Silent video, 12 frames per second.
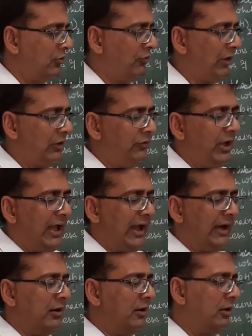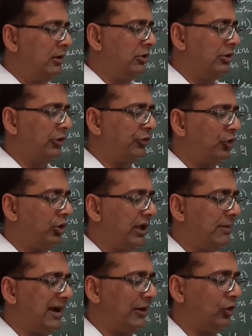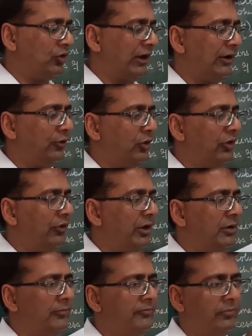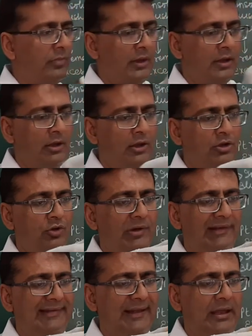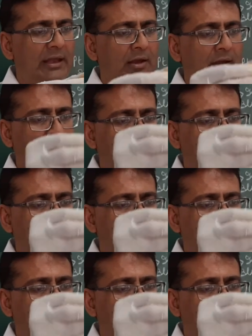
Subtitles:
When we add the sodium hydroxide solution, you will see